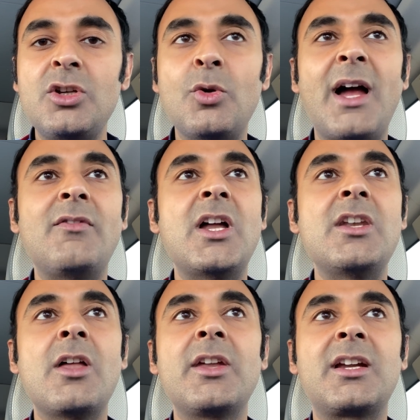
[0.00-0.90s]
you have
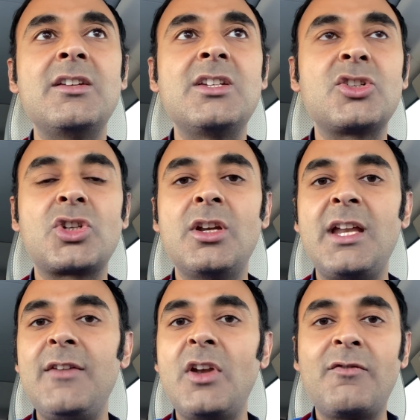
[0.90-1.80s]
another condition,
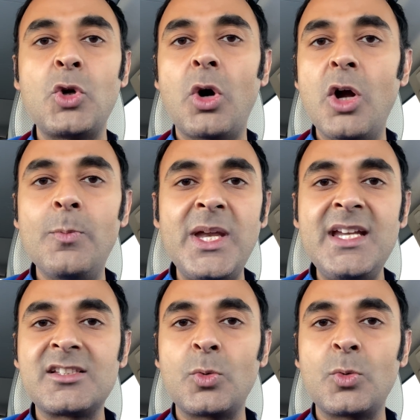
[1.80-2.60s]
even if you're obese,